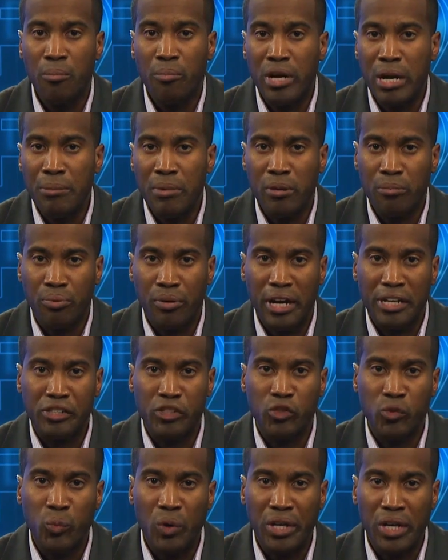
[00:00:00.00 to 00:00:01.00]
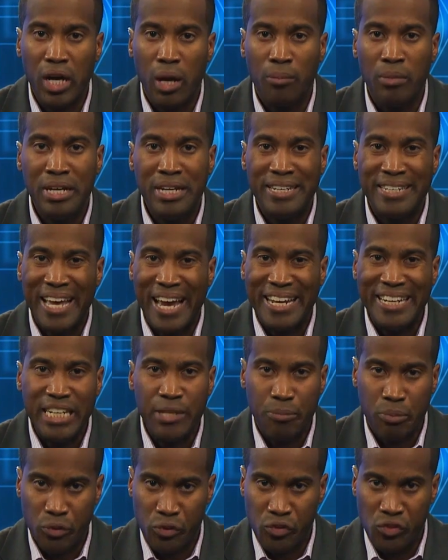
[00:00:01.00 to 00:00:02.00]
premium prices went up
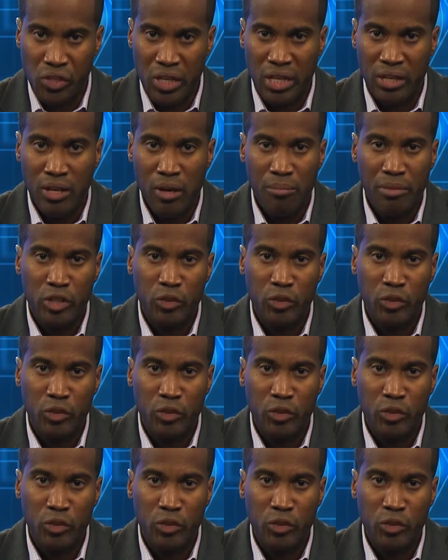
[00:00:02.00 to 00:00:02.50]
90%